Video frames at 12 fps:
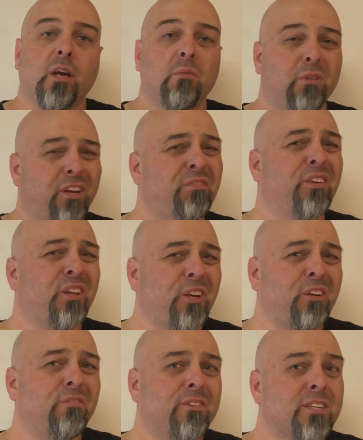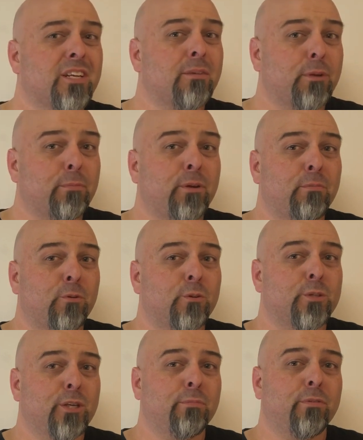But if you're looking for something a bit more
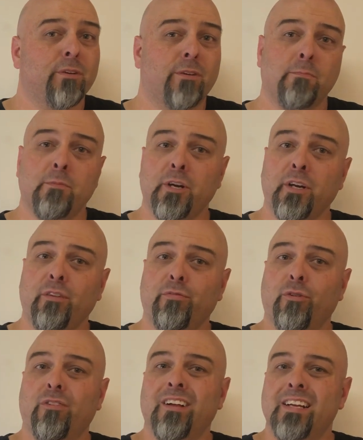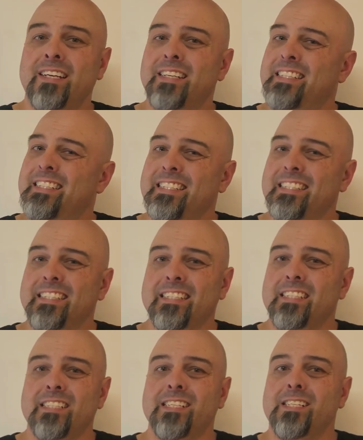deeper and meaningful, yeah,
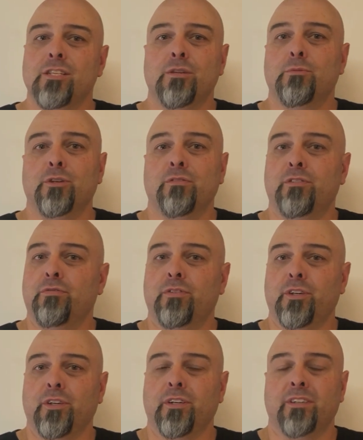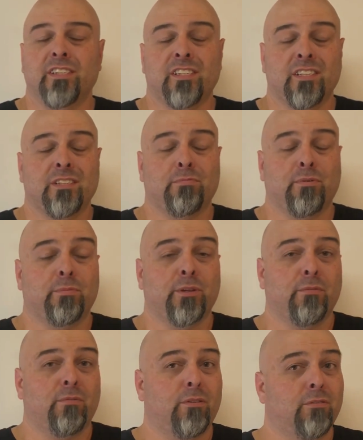this isn't the movie for you. This is probably
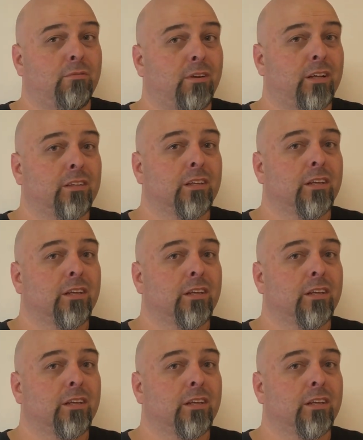the wrong one.